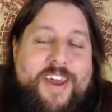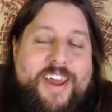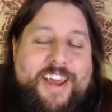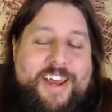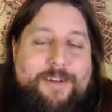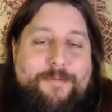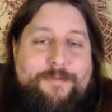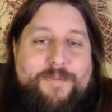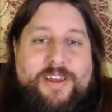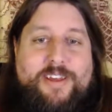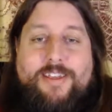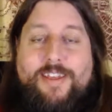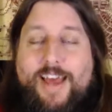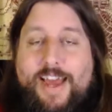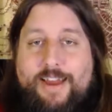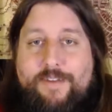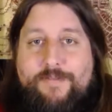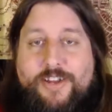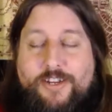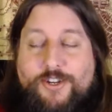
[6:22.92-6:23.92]
had me
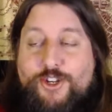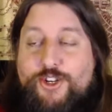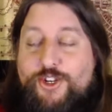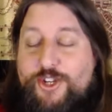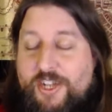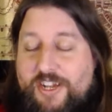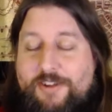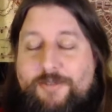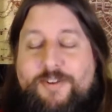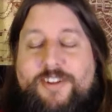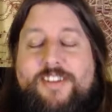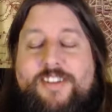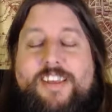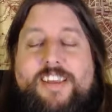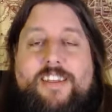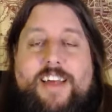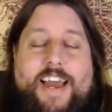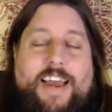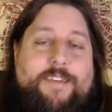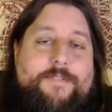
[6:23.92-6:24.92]
laughing,
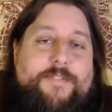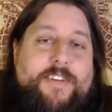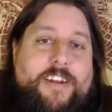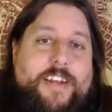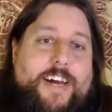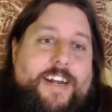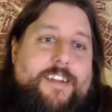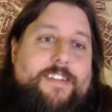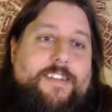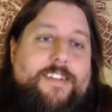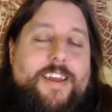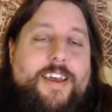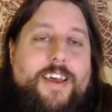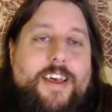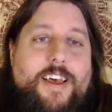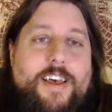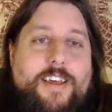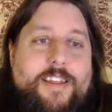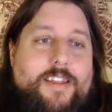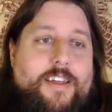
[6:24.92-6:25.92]
genuinely laughing, not at
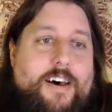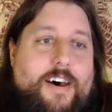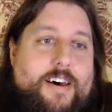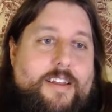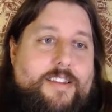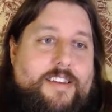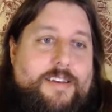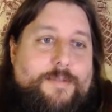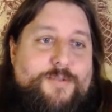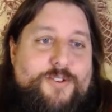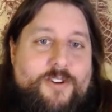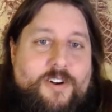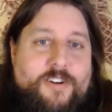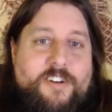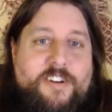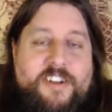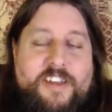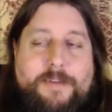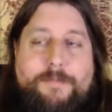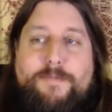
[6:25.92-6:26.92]
uh, the
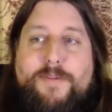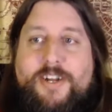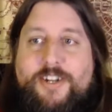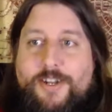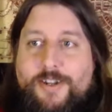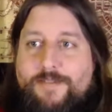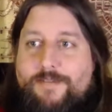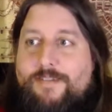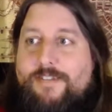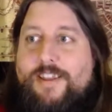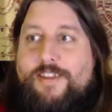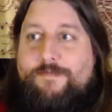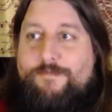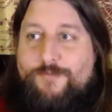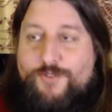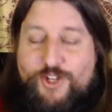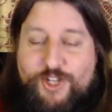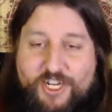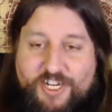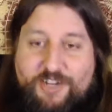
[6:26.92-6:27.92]
absurdity, but l-
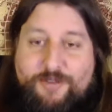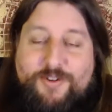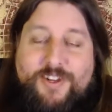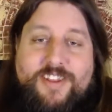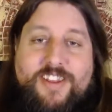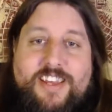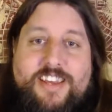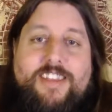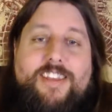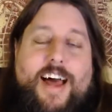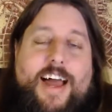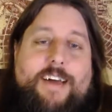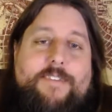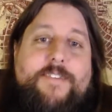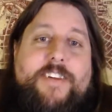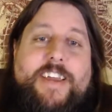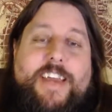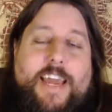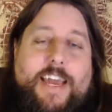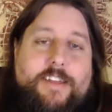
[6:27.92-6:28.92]
genuinely
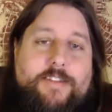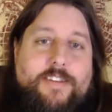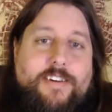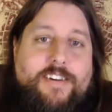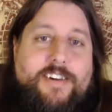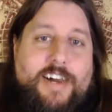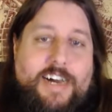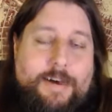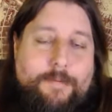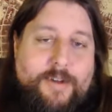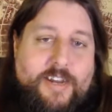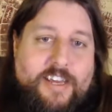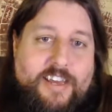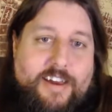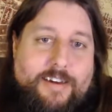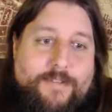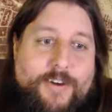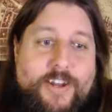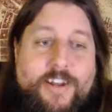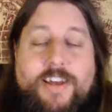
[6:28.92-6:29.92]
laughing at the comedy
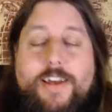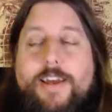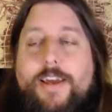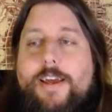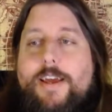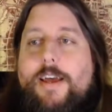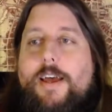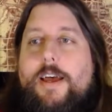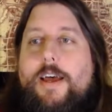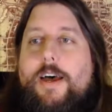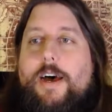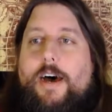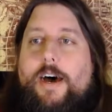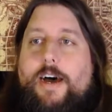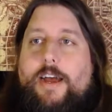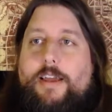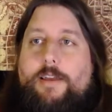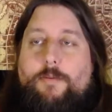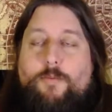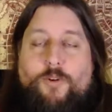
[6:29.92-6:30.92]
of it
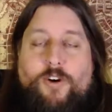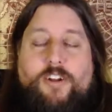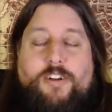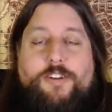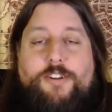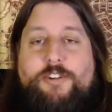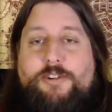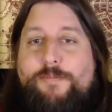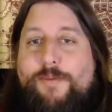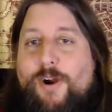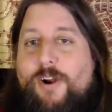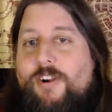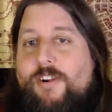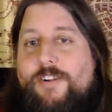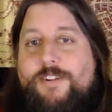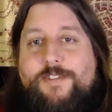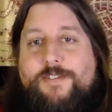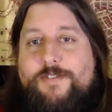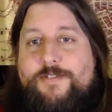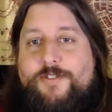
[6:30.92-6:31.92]
uh, in one or two
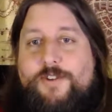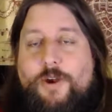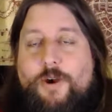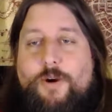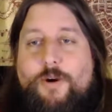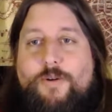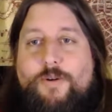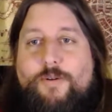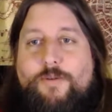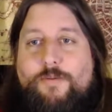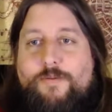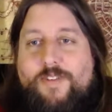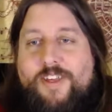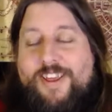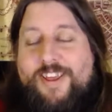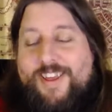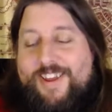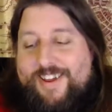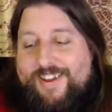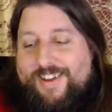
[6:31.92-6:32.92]
parts. So,
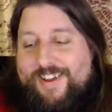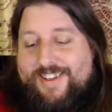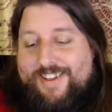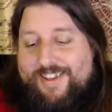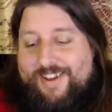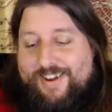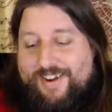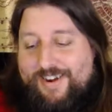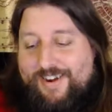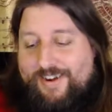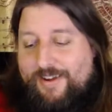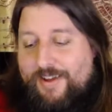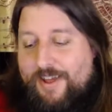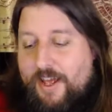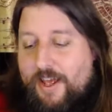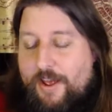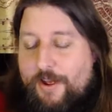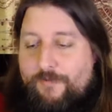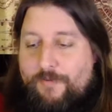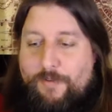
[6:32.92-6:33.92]
uh,
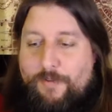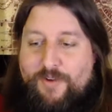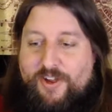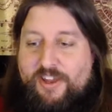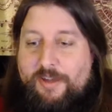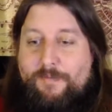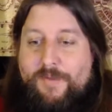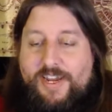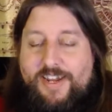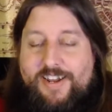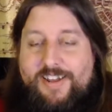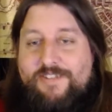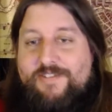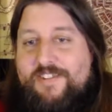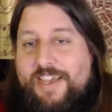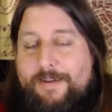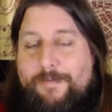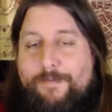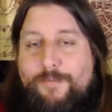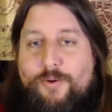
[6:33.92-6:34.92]
from a comedic
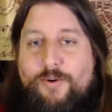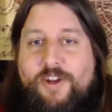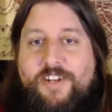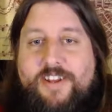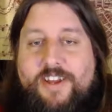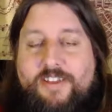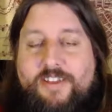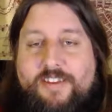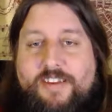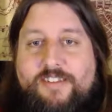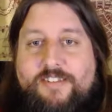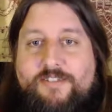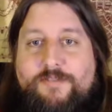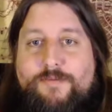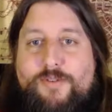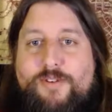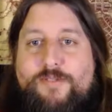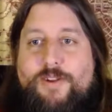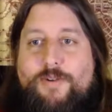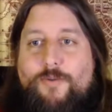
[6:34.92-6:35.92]
standpoint, I think
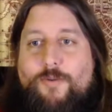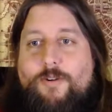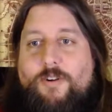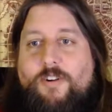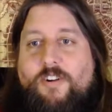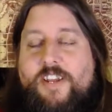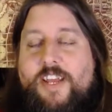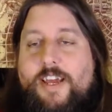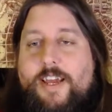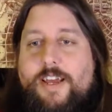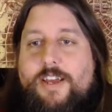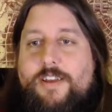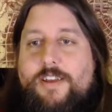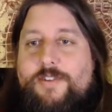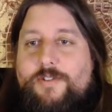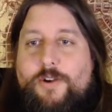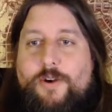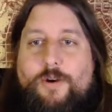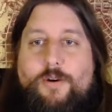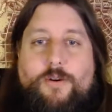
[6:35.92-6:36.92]
this movie worked.
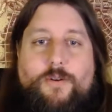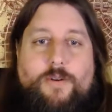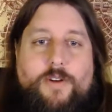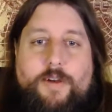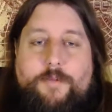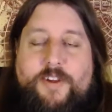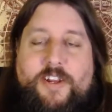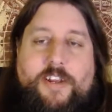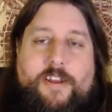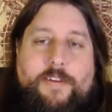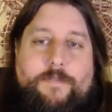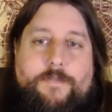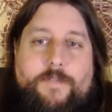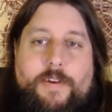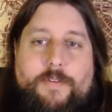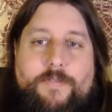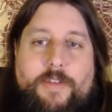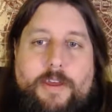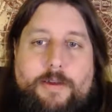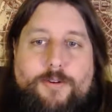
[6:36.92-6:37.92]
So, I mean, if
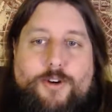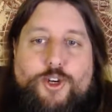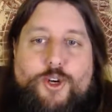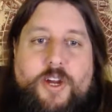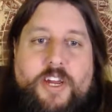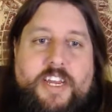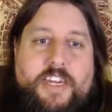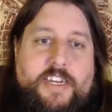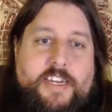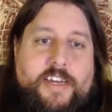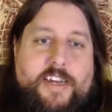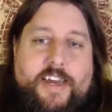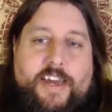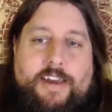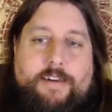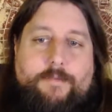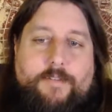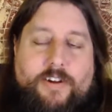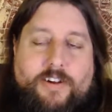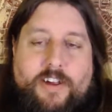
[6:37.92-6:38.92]
if they were trying to
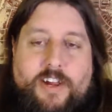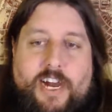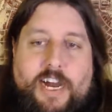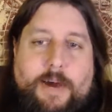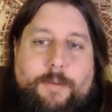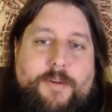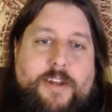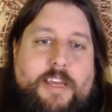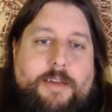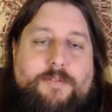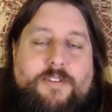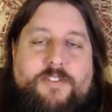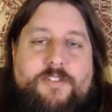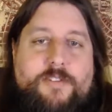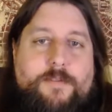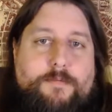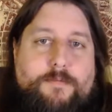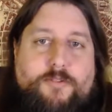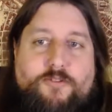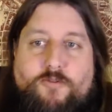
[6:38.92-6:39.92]
have a comedy with
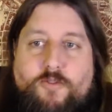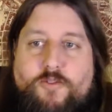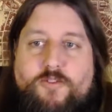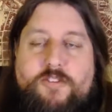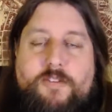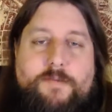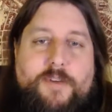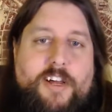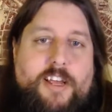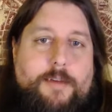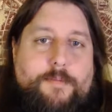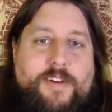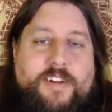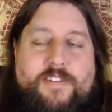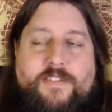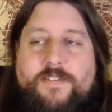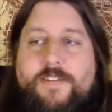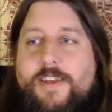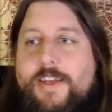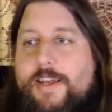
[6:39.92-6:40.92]
some gruesome
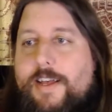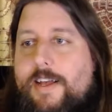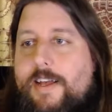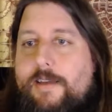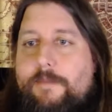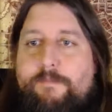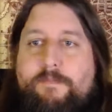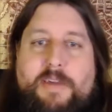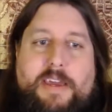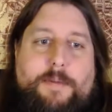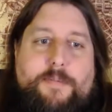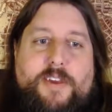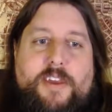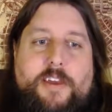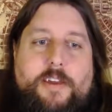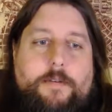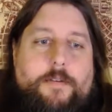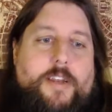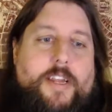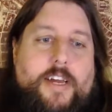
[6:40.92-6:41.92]
elements,
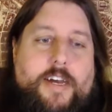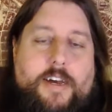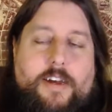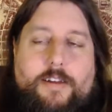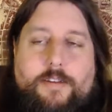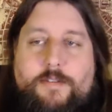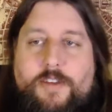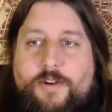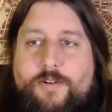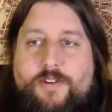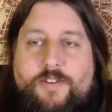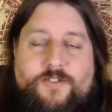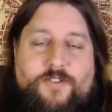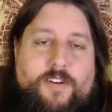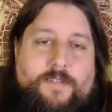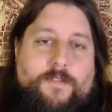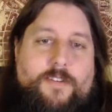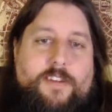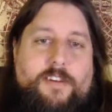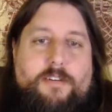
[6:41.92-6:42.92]
maybe it uh, you know
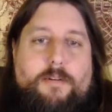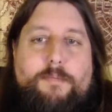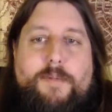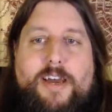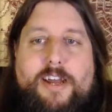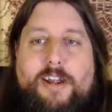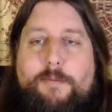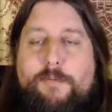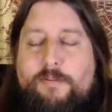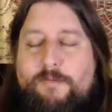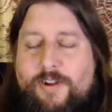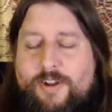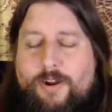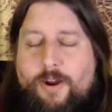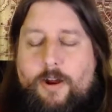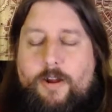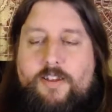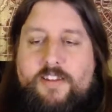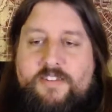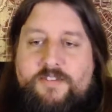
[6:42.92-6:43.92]
deserved a little better. But
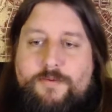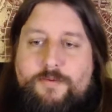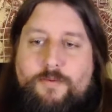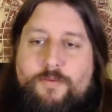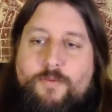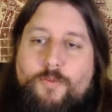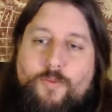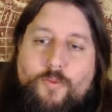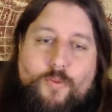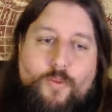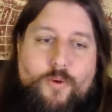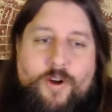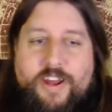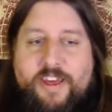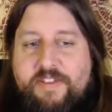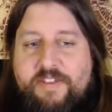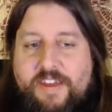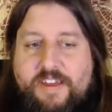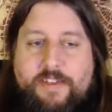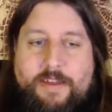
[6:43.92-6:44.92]
regardless, what
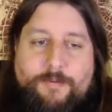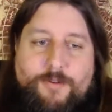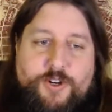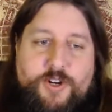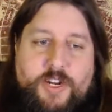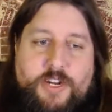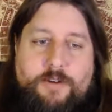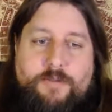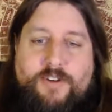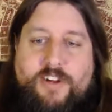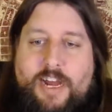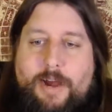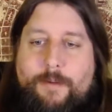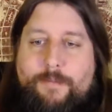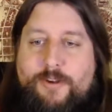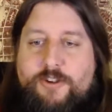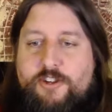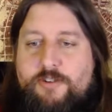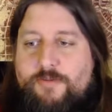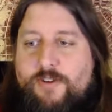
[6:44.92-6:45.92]
I think they were trying to
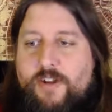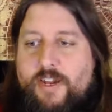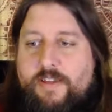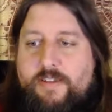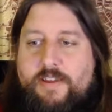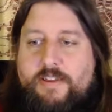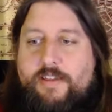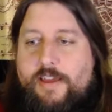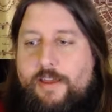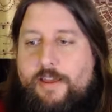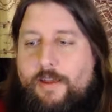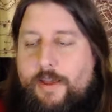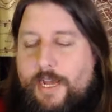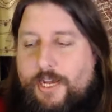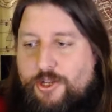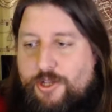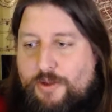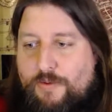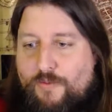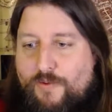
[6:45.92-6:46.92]
accomplish and what I think they
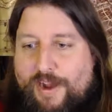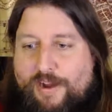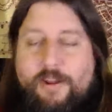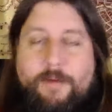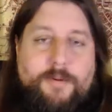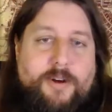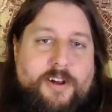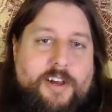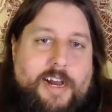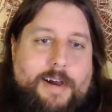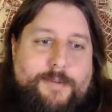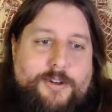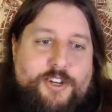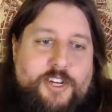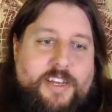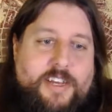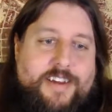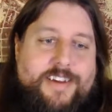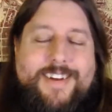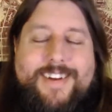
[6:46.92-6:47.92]
actually wound up
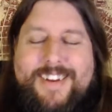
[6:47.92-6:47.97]
accomplishing